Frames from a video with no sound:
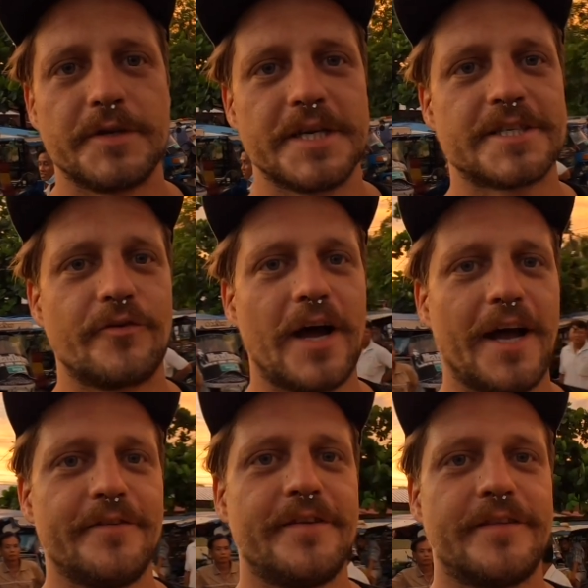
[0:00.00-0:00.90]
we just
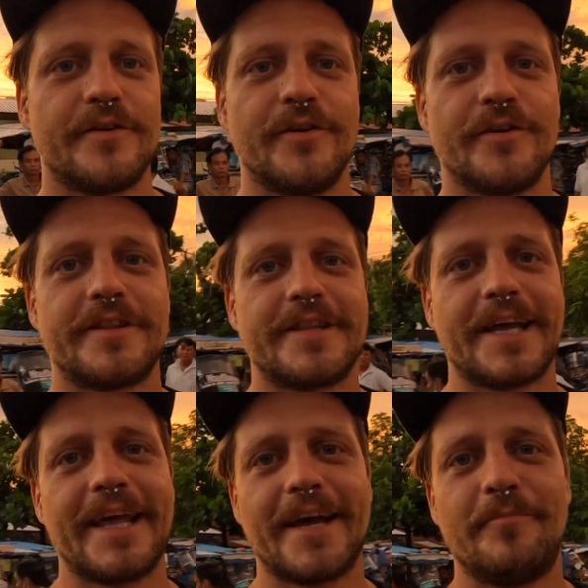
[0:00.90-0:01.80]
arrived to
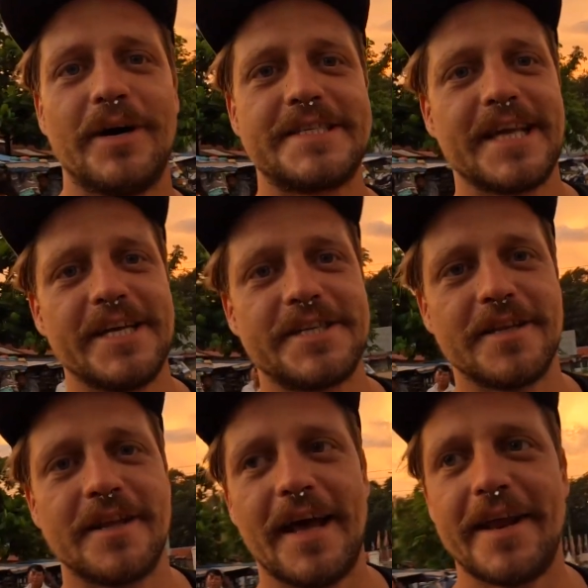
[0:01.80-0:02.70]
Thakhek bus
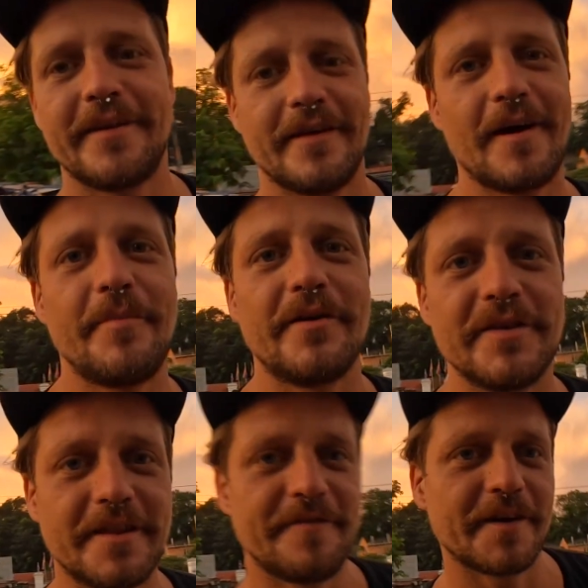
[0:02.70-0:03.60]
station, having a bit of
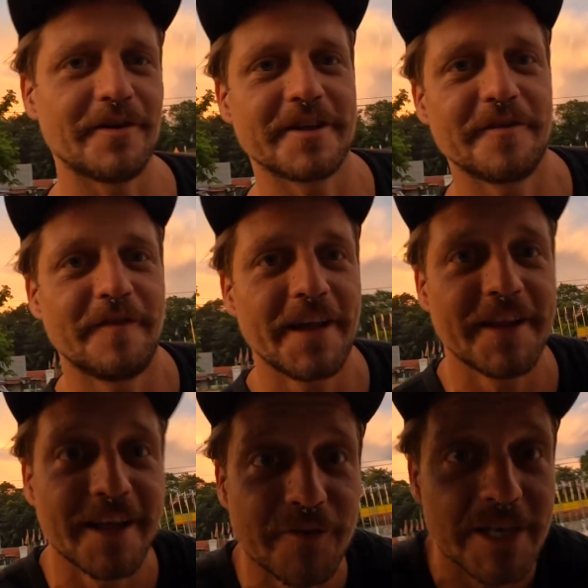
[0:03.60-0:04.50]
a difficulty to
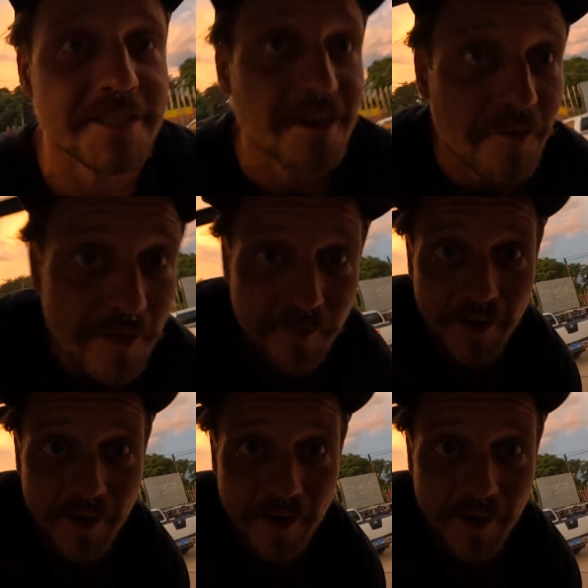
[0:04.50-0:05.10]
find the address of our